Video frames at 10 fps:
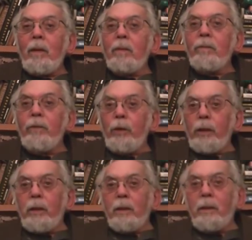
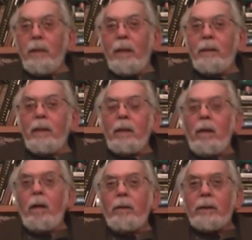vertical and that are
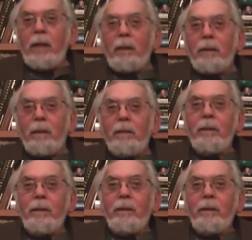horizontal.